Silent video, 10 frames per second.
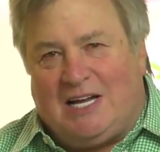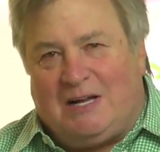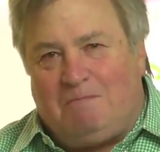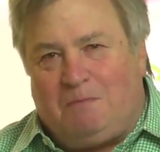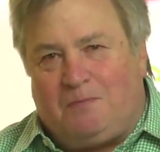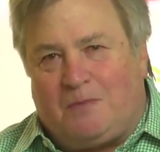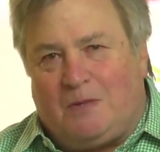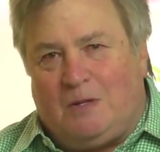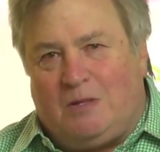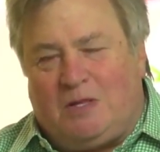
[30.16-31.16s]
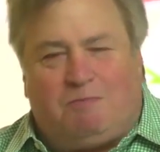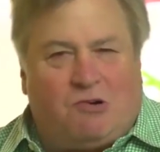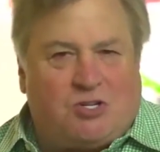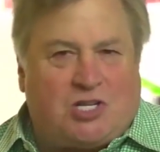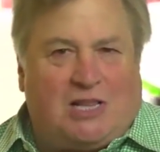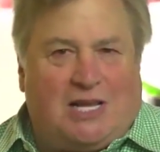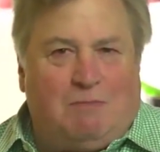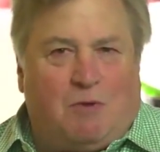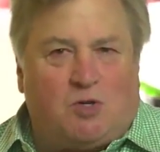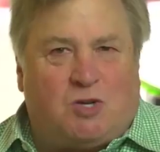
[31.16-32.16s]
The
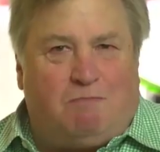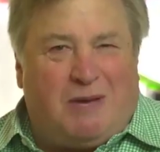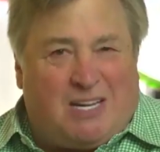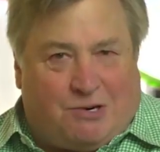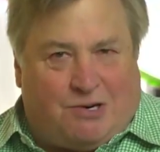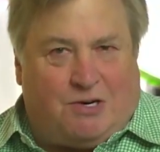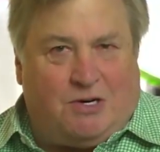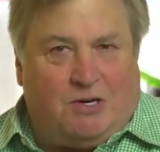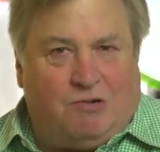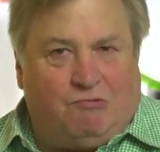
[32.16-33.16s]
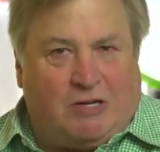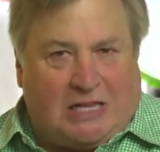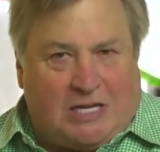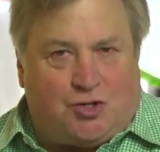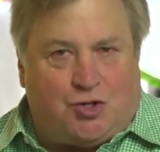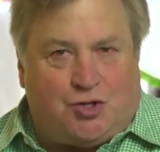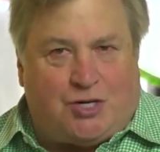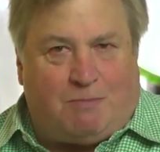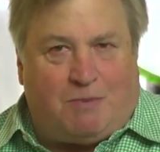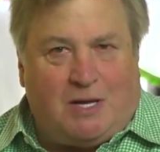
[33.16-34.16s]
personally most bitter
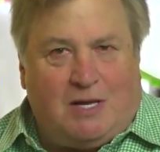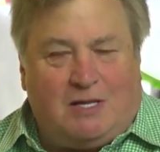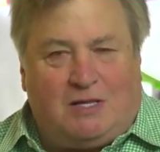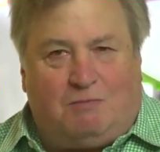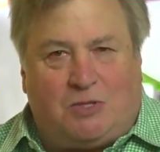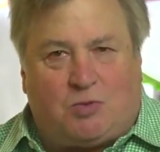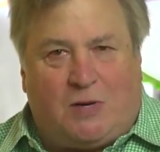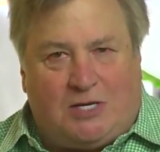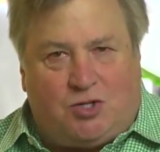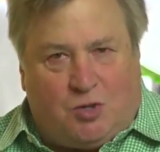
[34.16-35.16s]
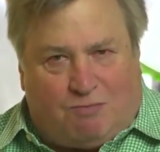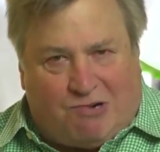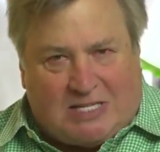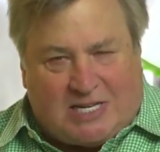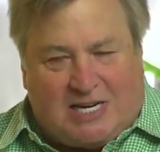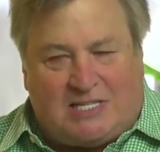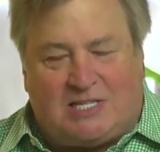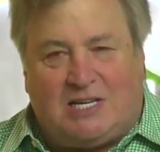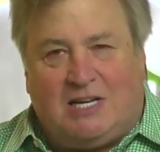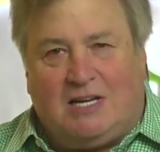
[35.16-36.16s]
relationship between two
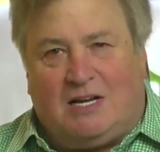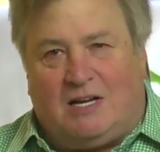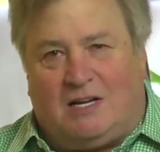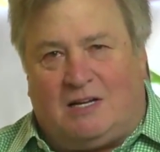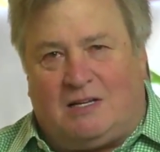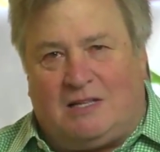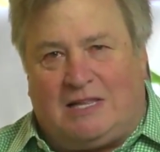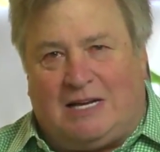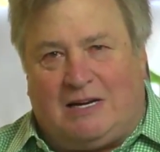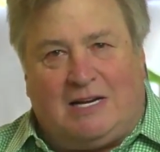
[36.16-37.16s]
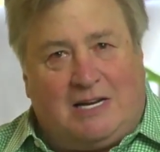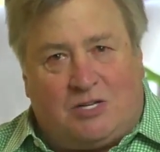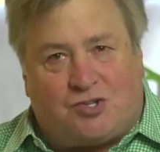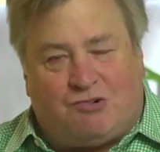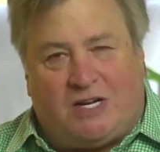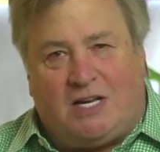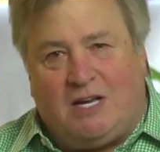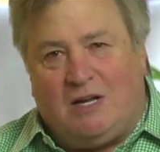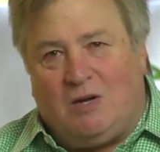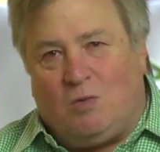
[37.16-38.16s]
presidents that in history
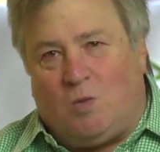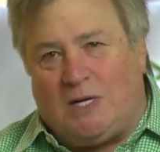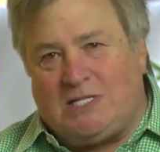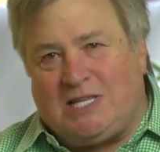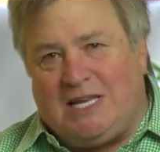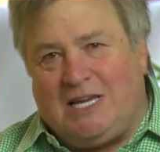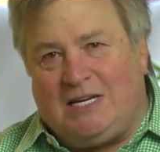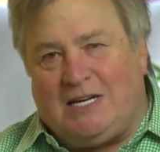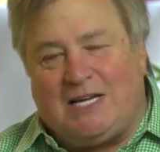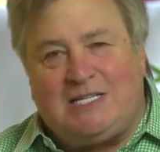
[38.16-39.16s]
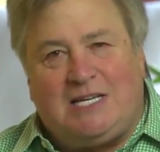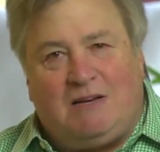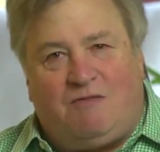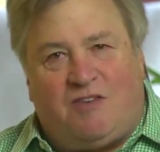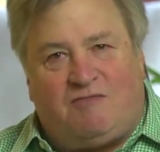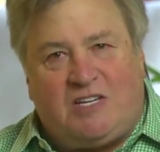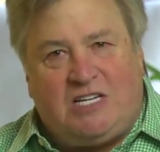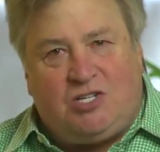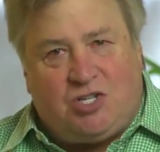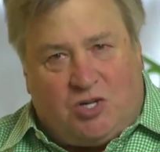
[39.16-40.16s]
was the
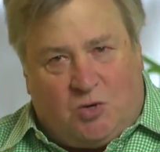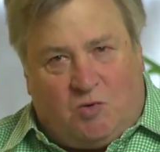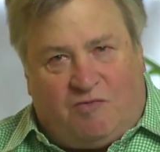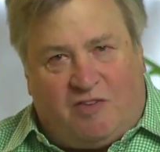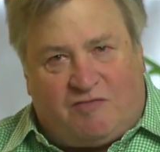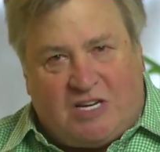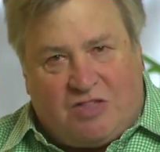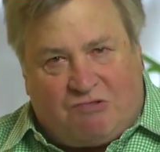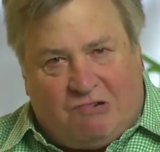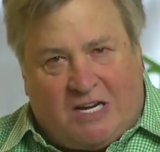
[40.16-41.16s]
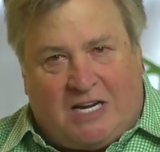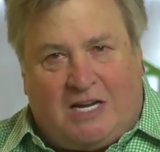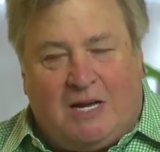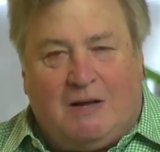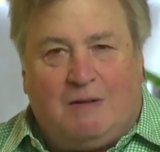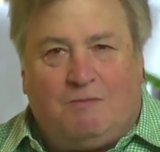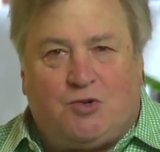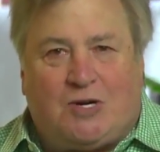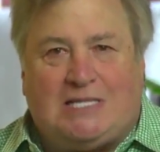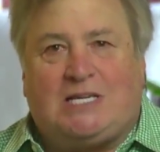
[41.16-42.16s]
1952-53
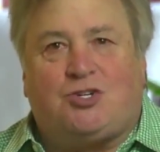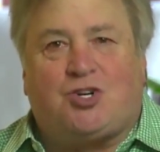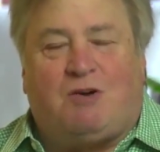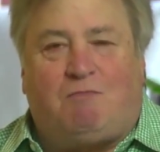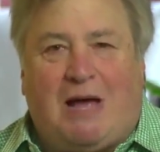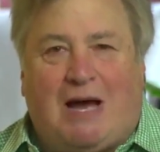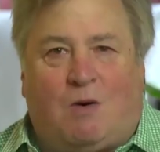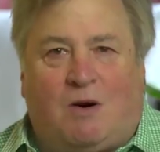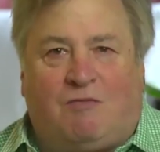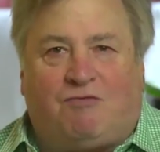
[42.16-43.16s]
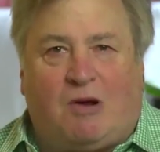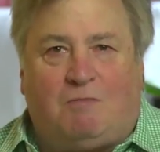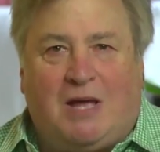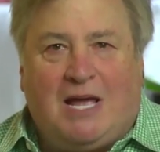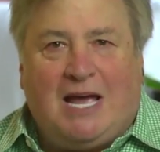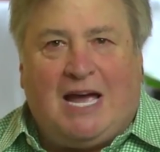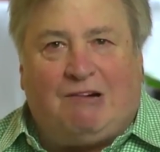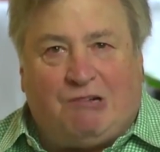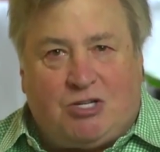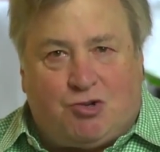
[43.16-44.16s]
transition of power from
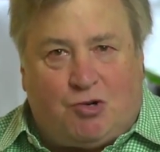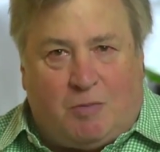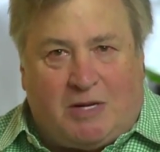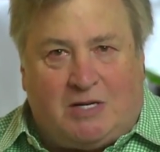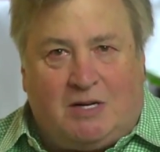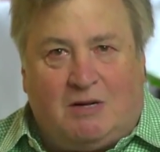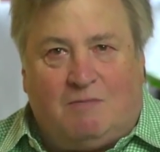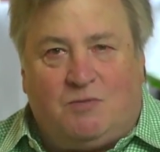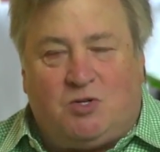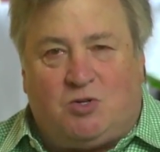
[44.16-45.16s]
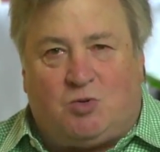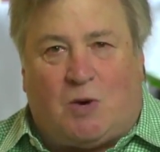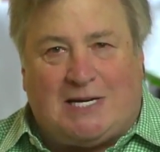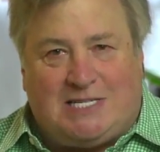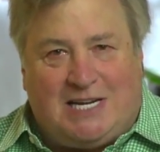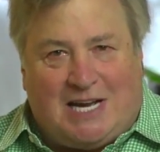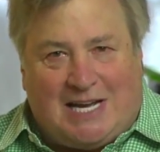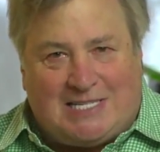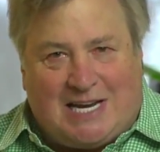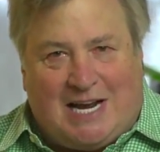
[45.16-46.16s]
Harry Truman to Dwight D.
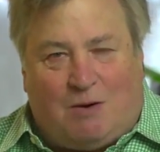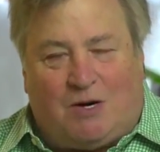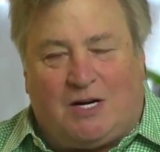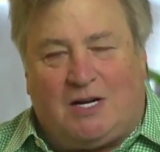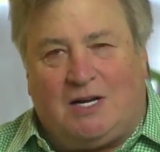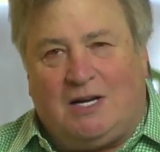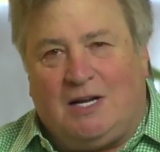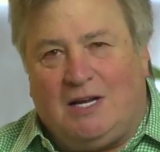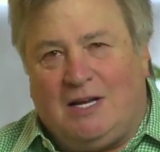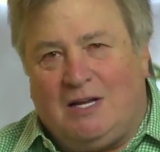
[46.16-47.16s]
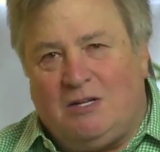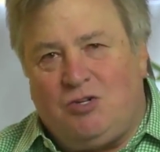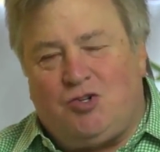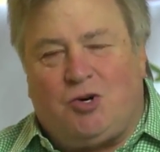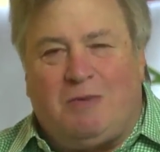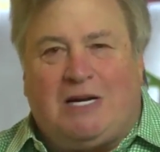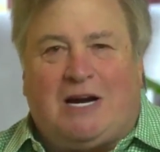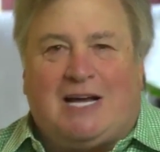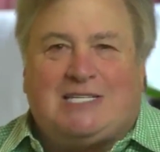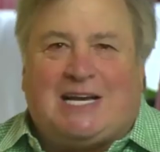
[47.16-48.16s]
Eisenhower. Truman
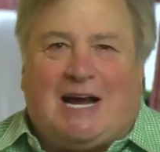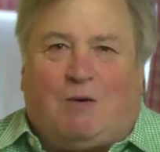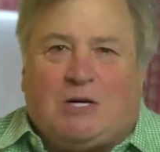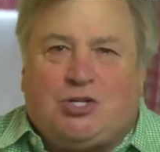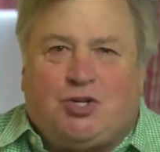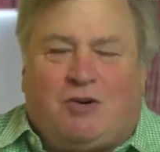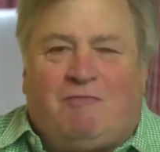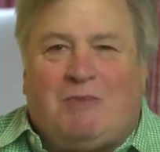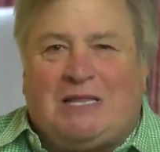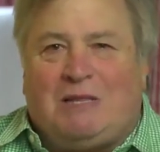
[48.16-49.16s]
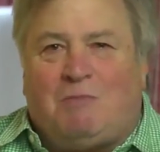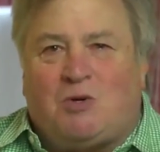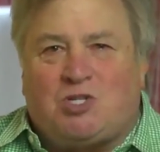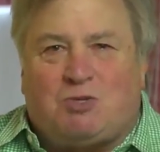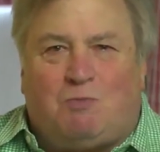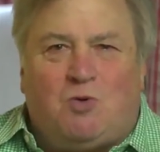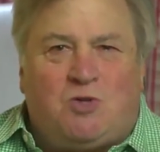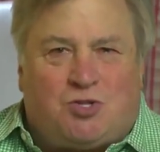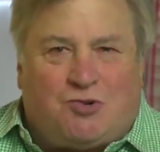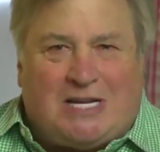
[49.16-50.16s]
and Eisenhower should have been the most
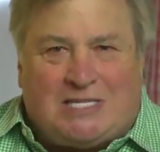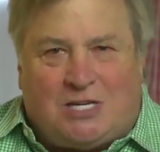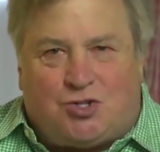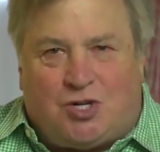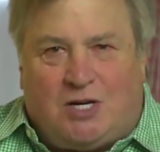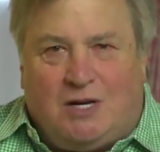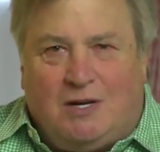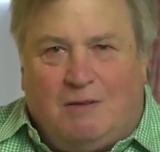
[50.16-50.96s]
smooth transition.